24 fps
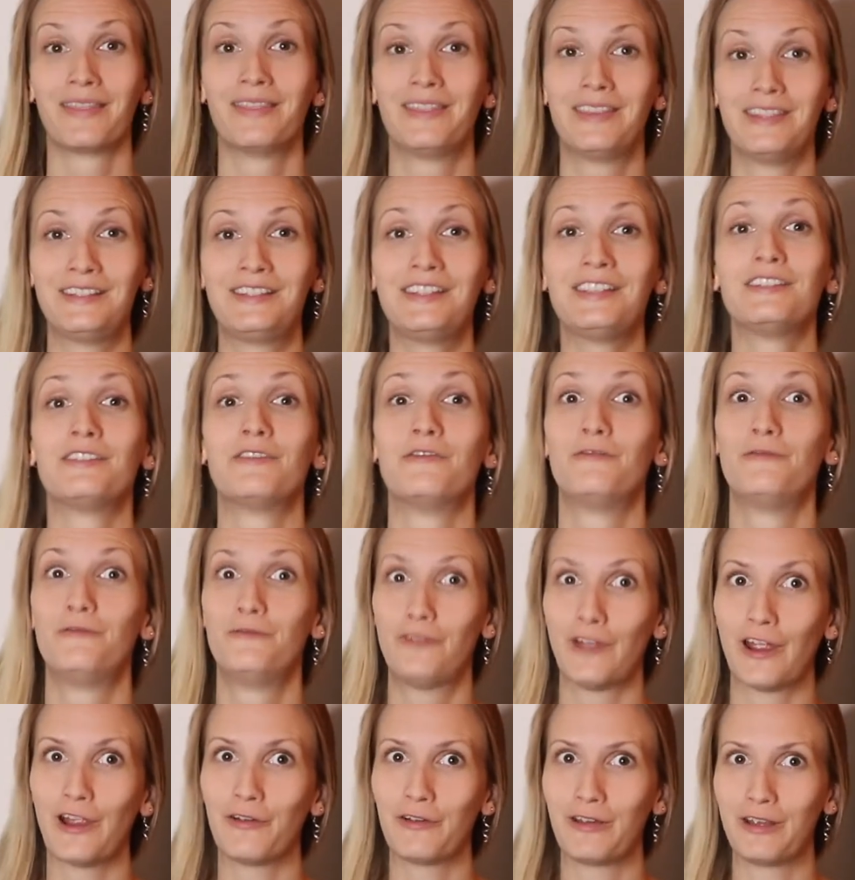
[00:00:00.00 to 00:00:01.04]
This is
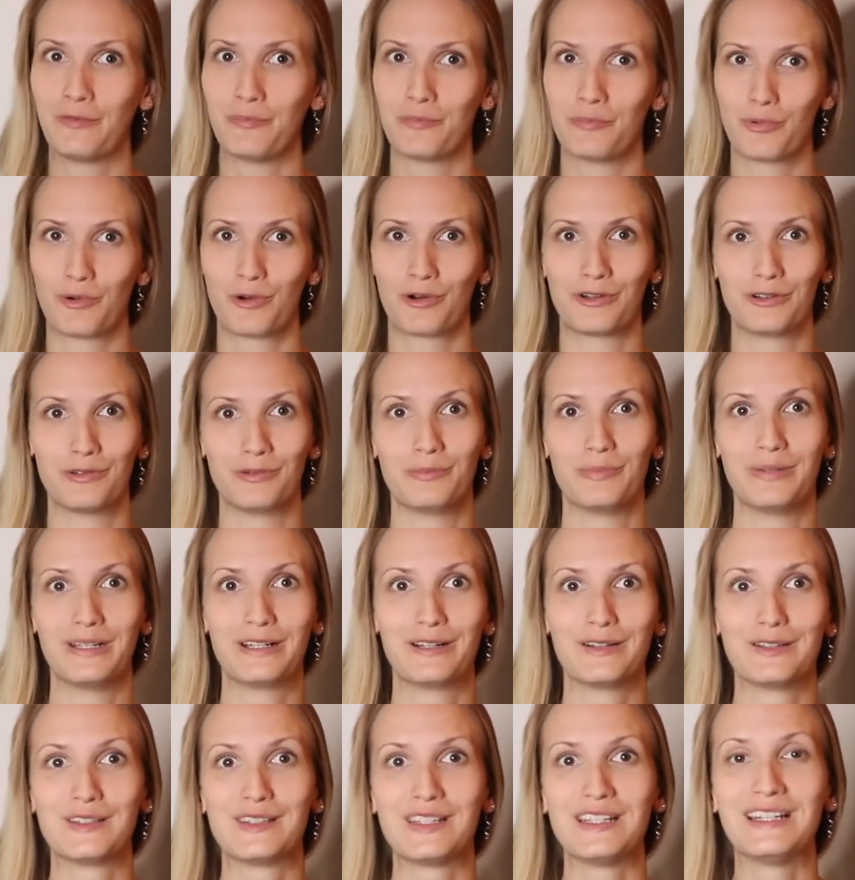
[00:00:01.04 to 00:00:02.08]
very important
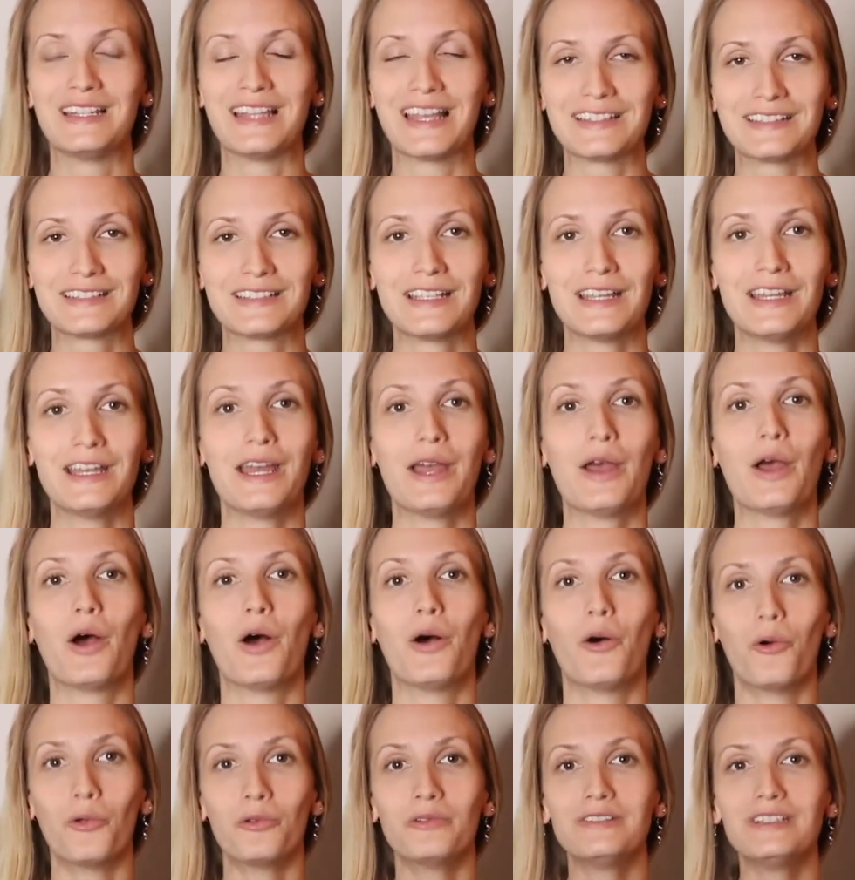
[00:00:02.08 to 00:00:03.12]
because it lets
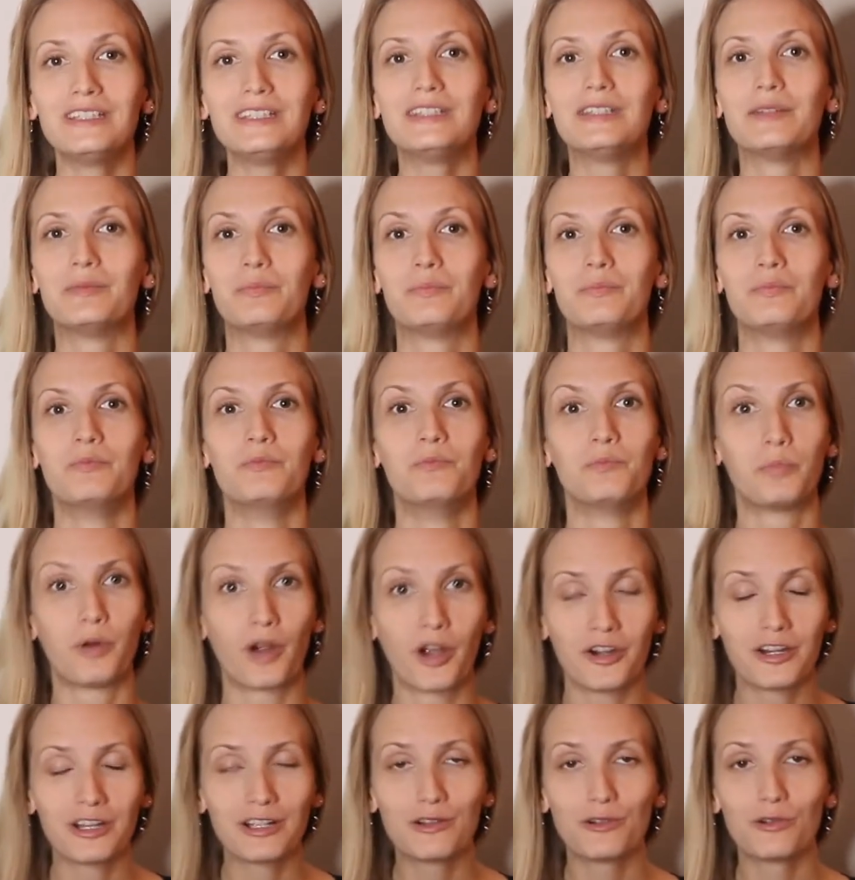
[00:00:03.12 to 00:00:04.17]
only the
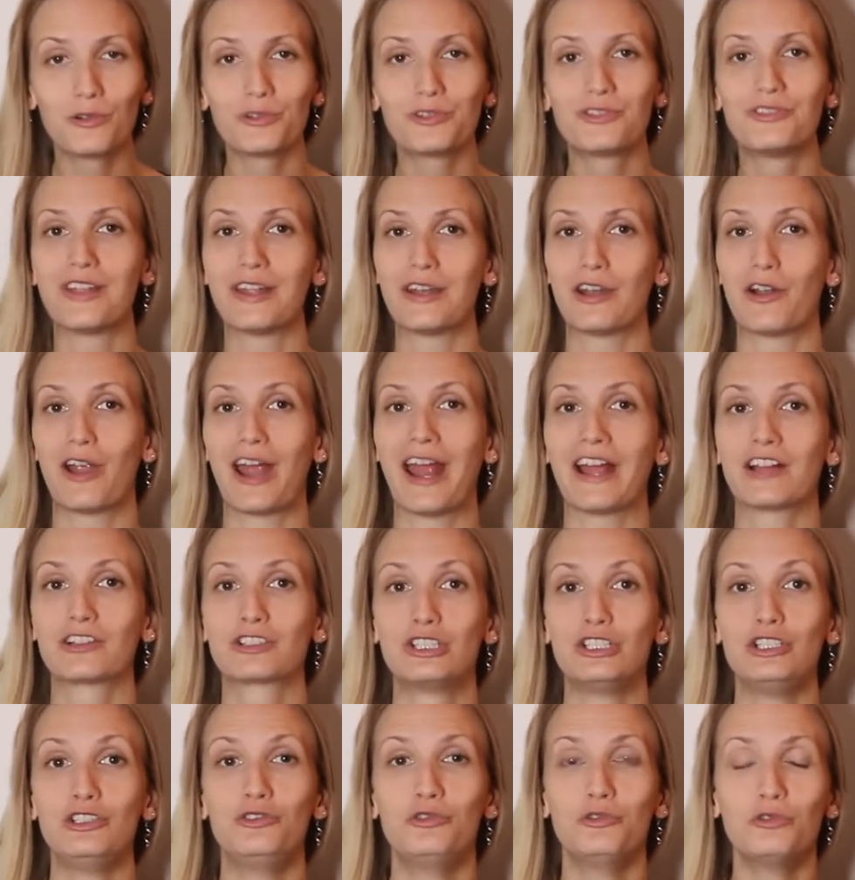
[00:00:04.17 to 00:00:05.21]
particles that are
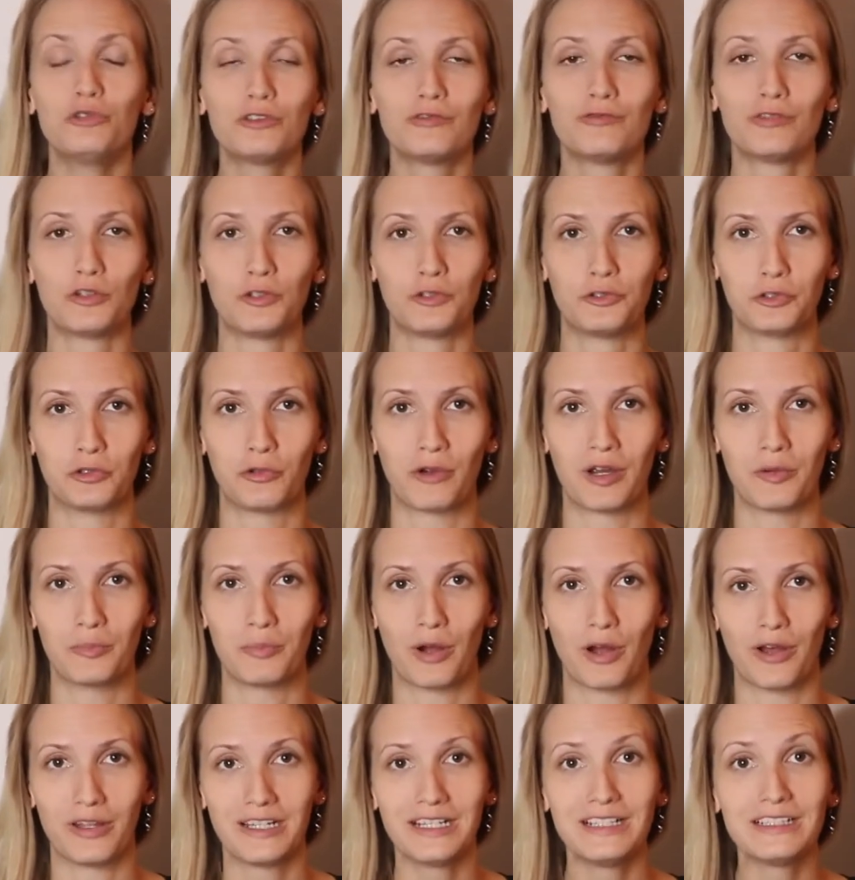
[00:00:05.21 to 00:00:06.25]
actually useful to our
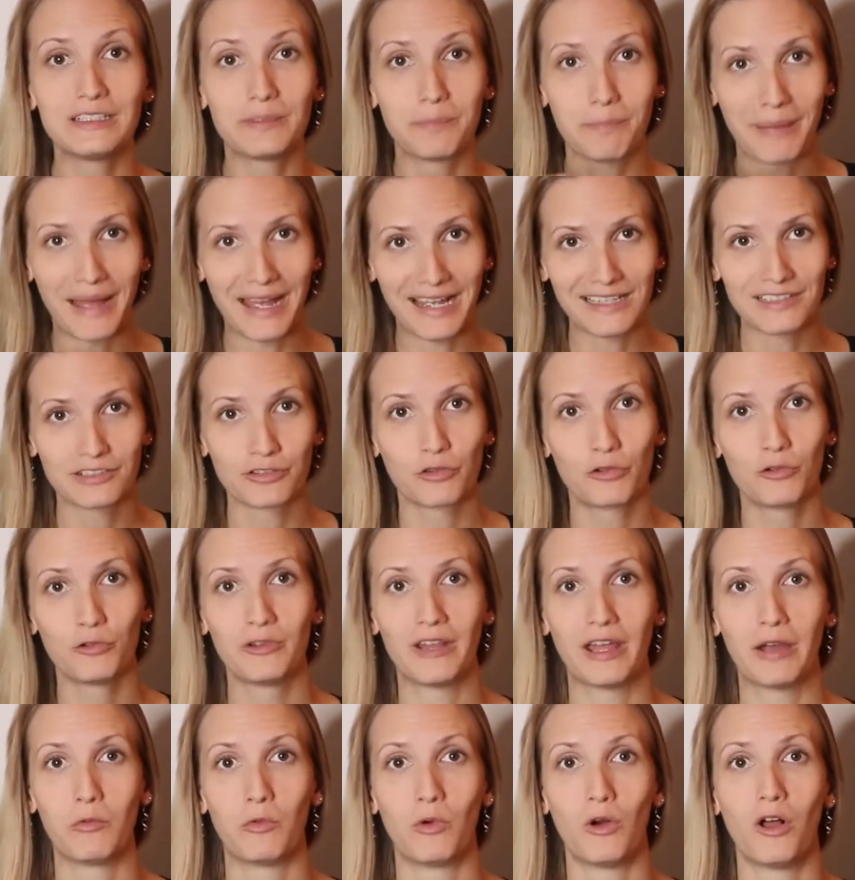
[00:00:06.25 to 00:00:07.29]
bodies pass through
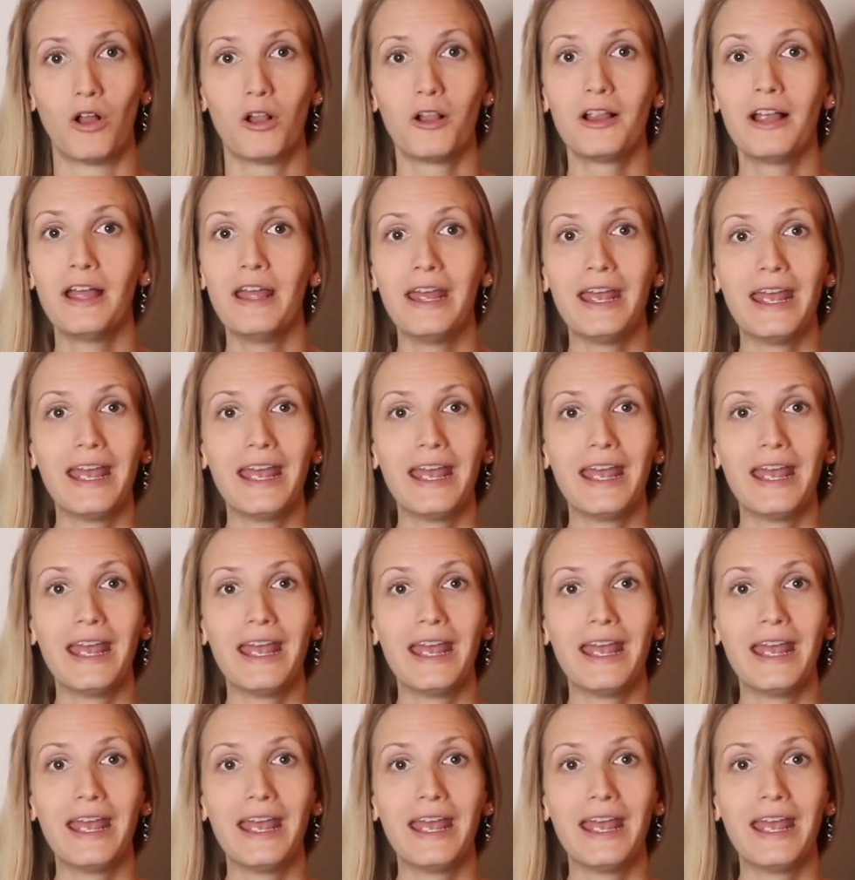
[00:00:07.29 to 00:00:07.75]
that wall,